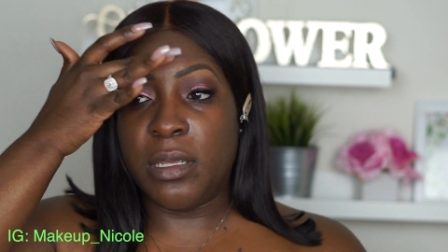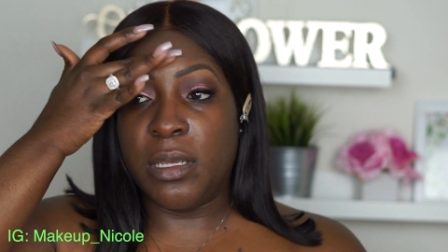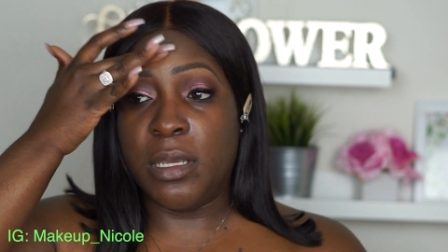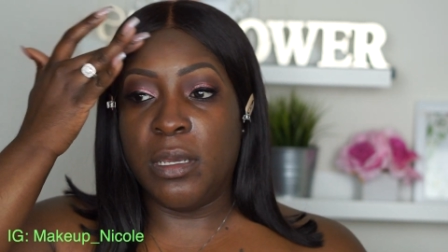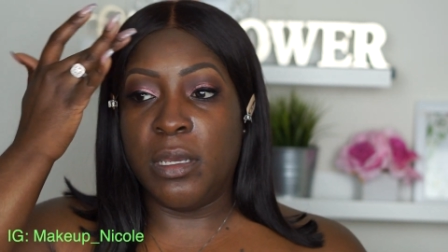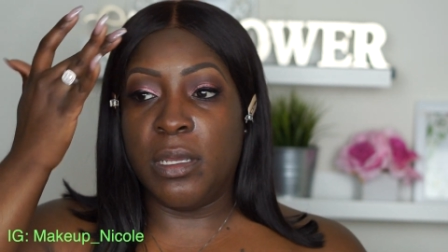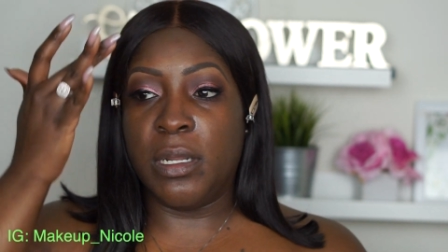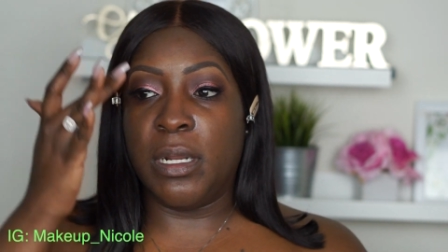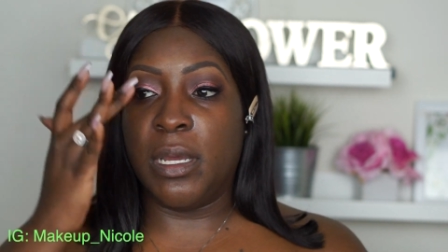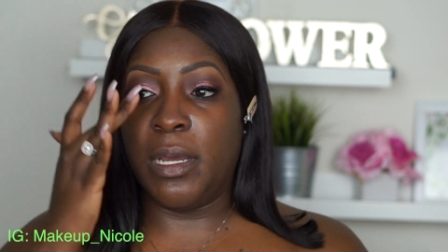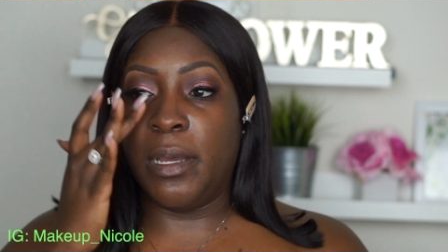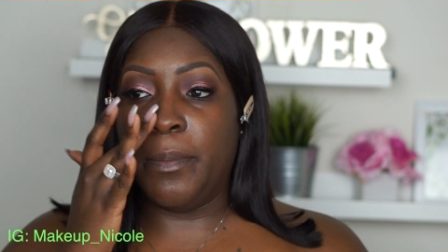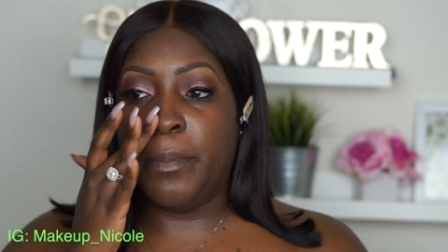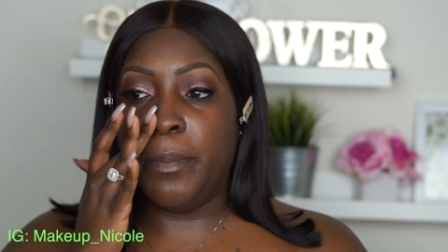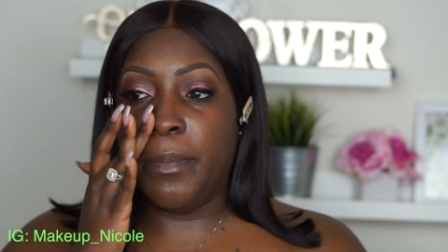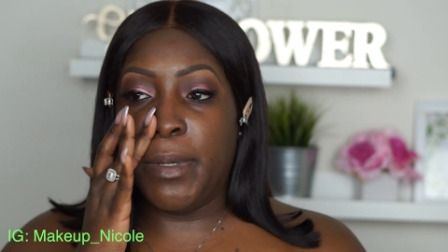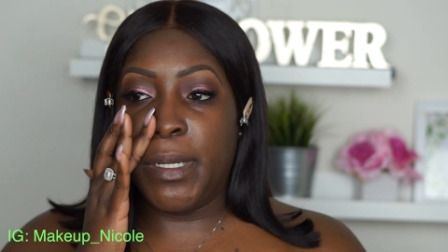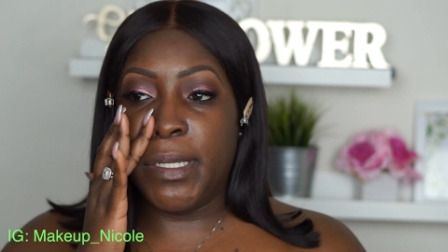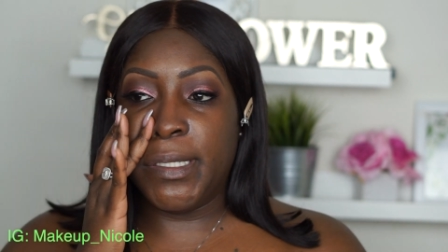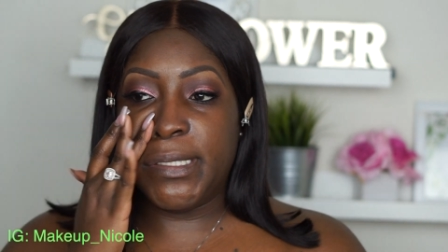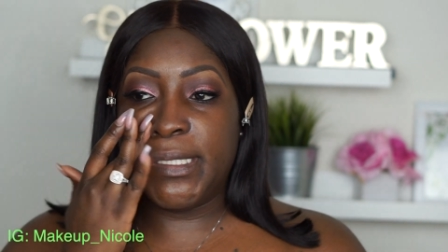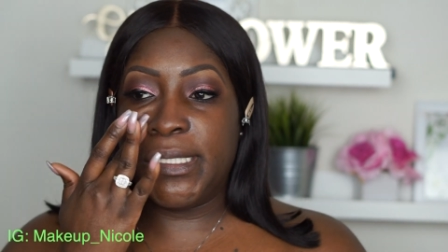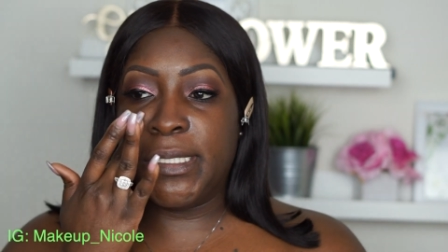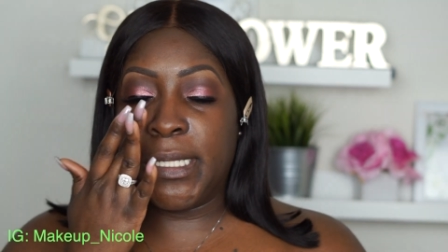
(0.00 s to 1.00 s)
and I
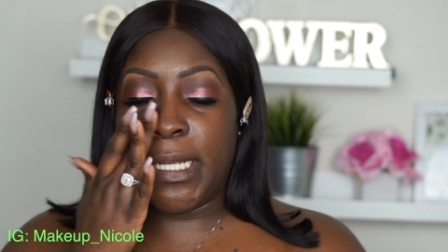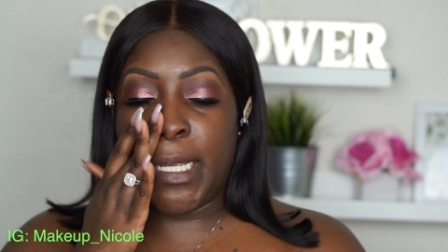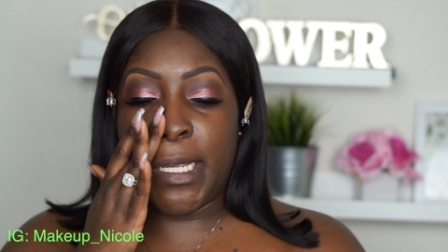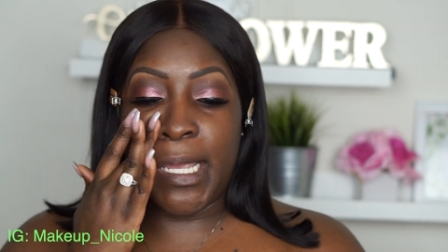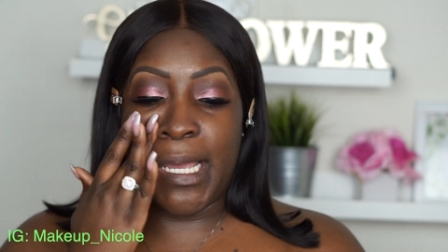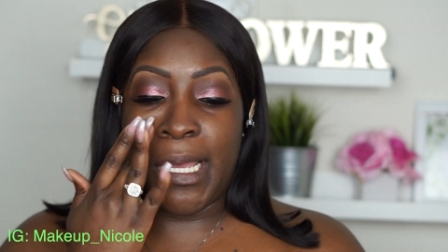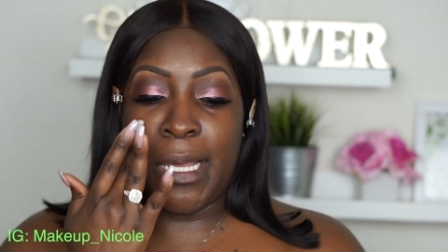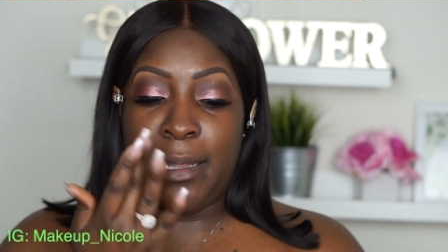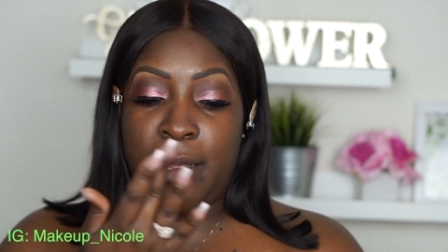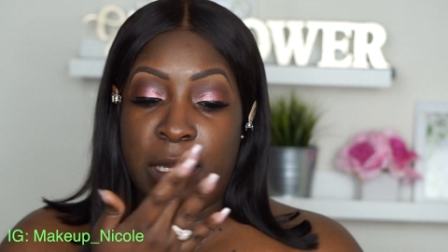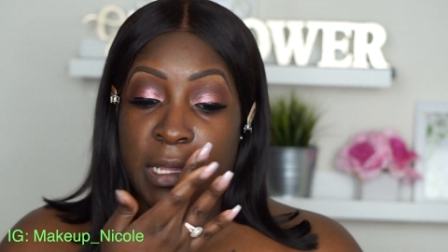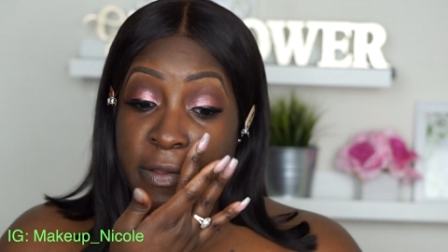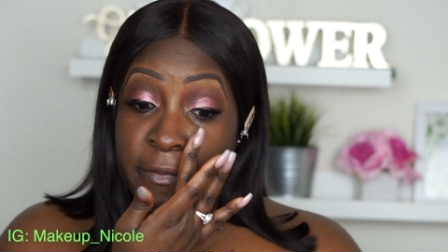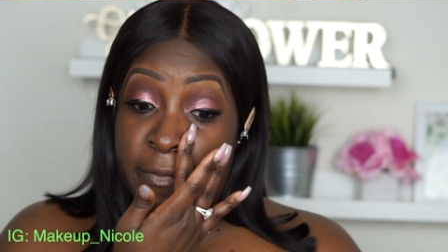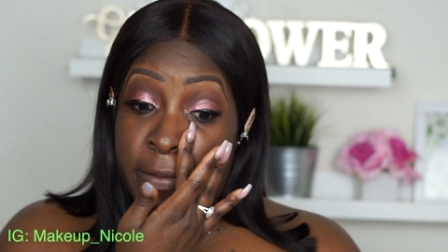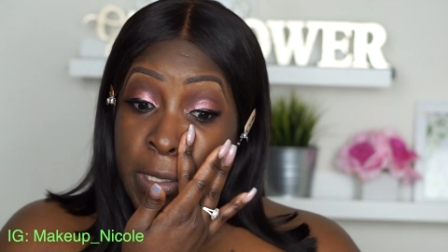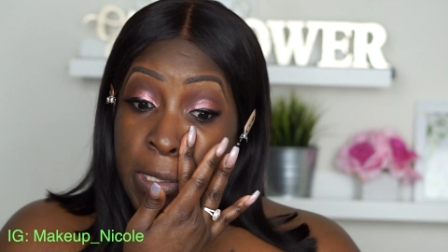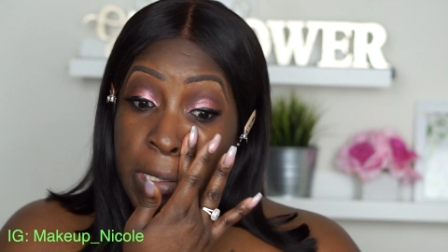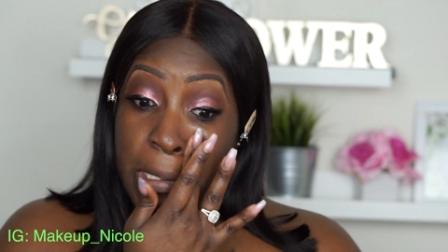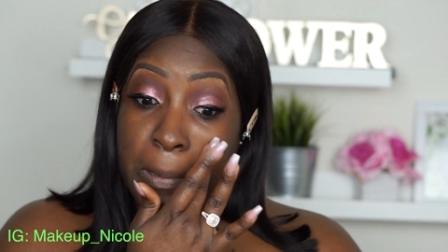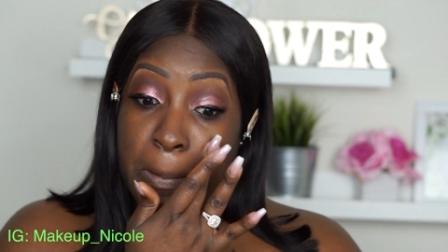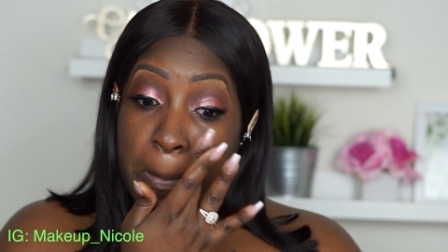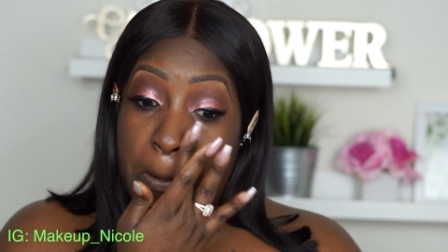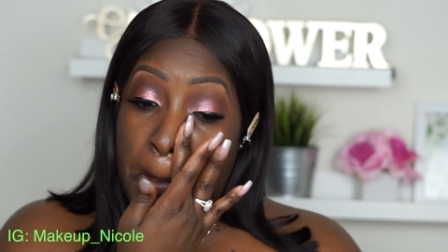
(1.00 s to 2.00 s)
must say I love it.
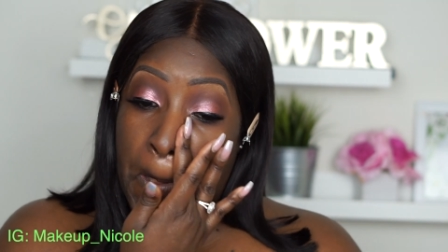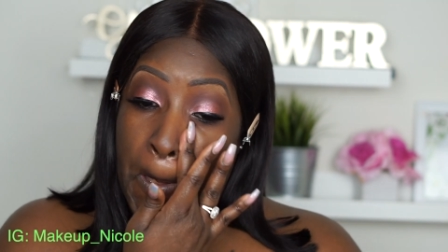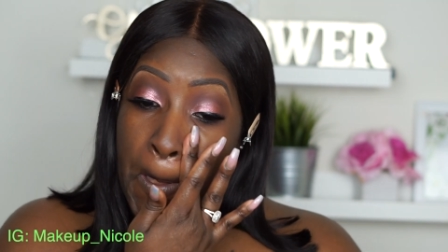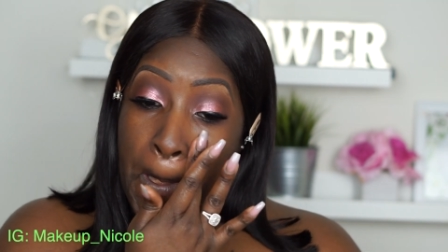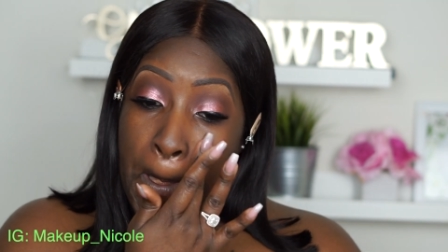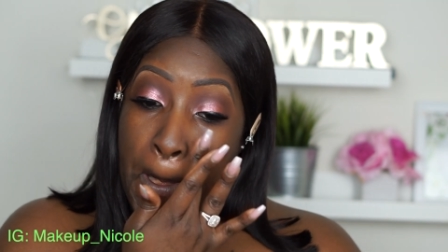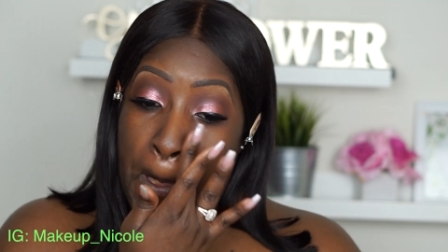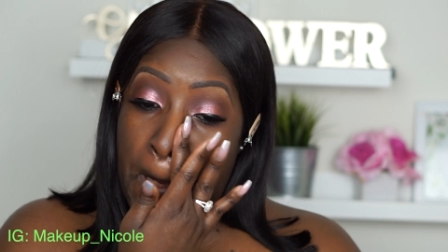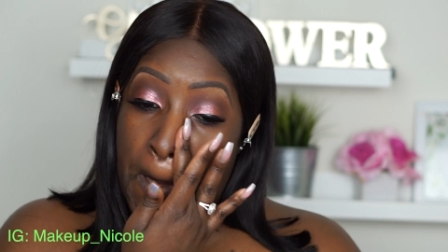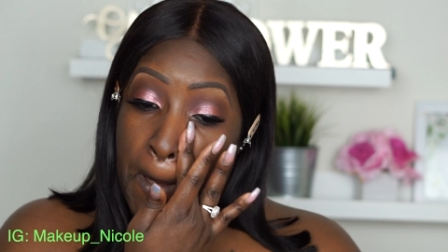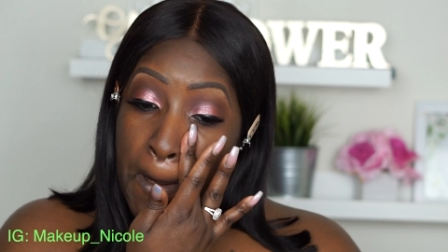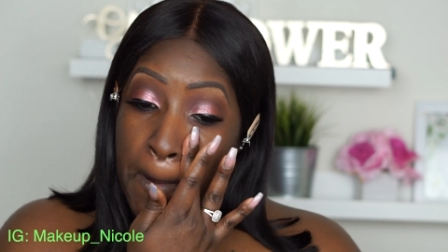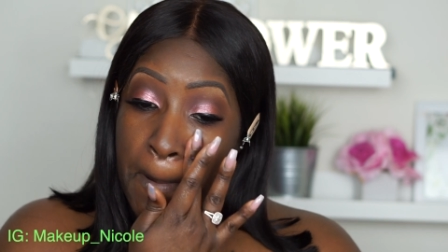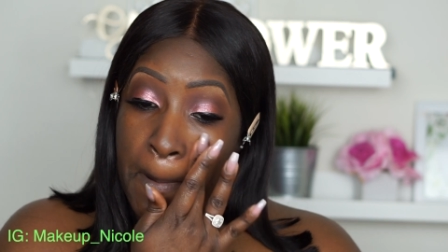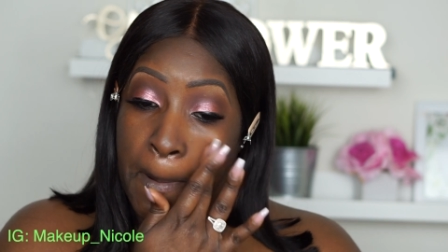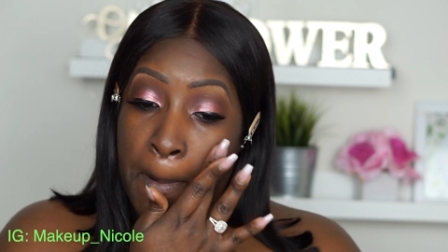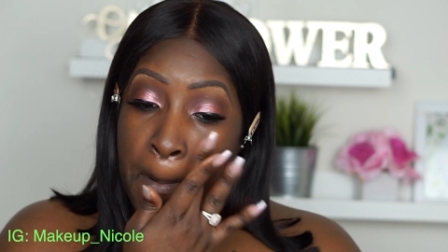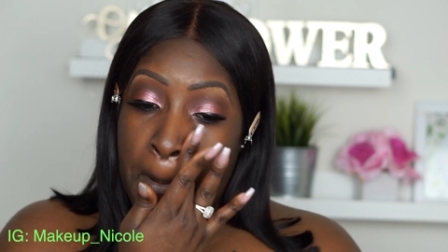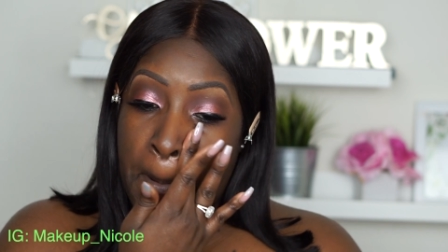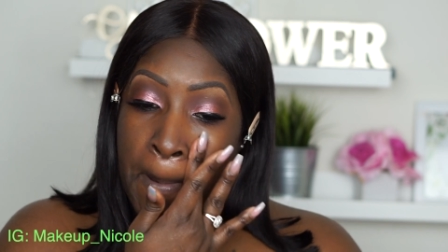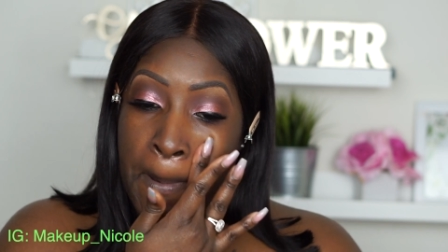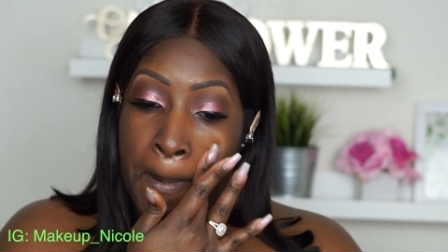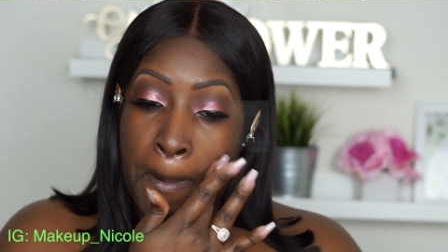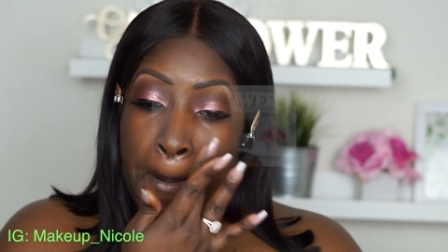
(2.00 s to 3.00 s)

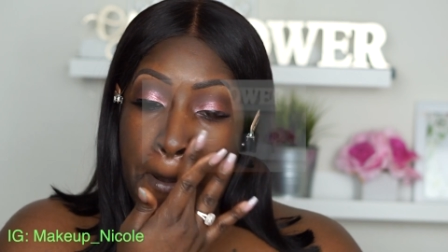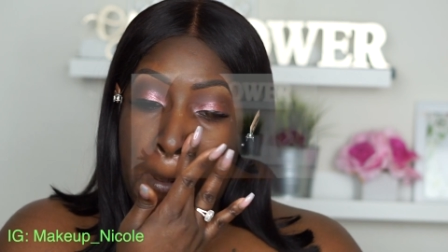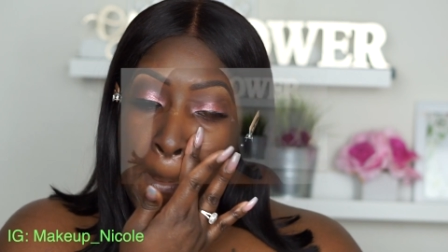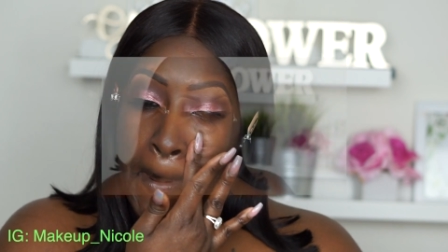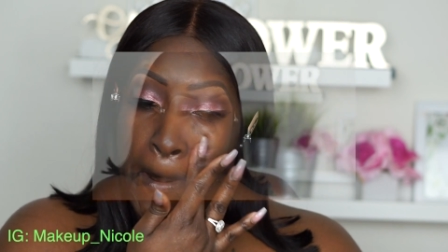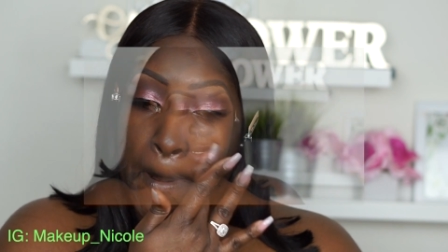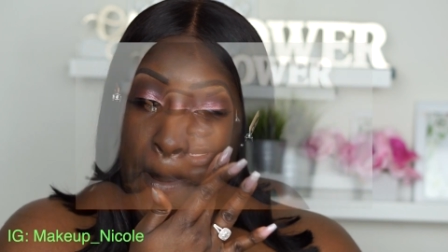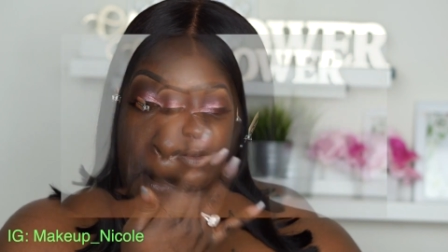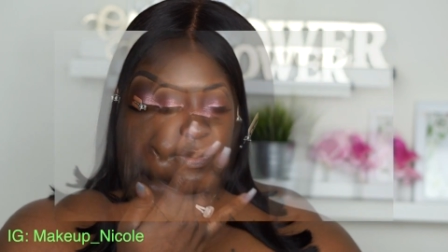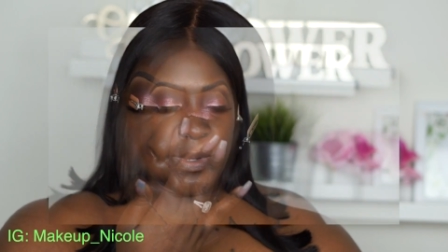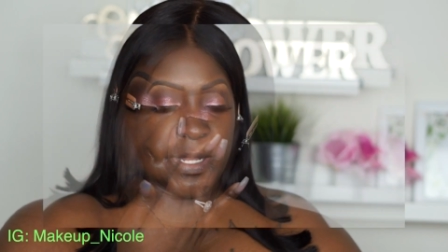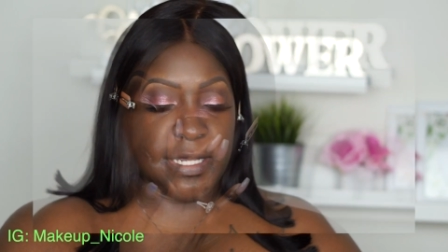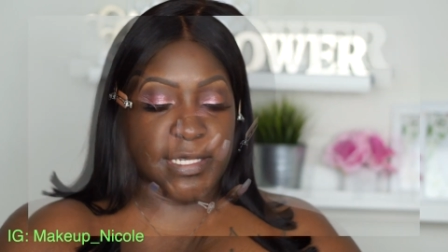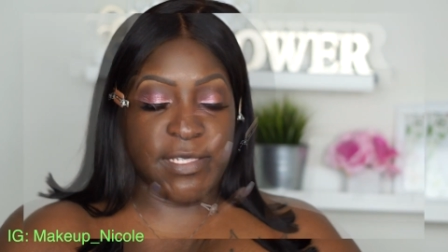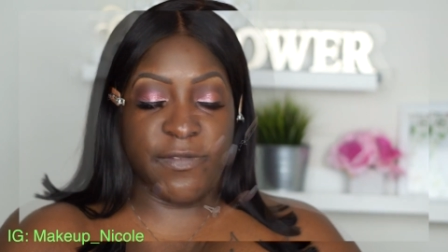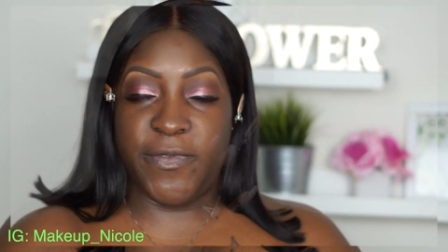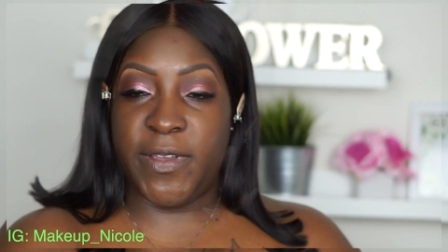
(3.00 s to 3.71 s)
As always,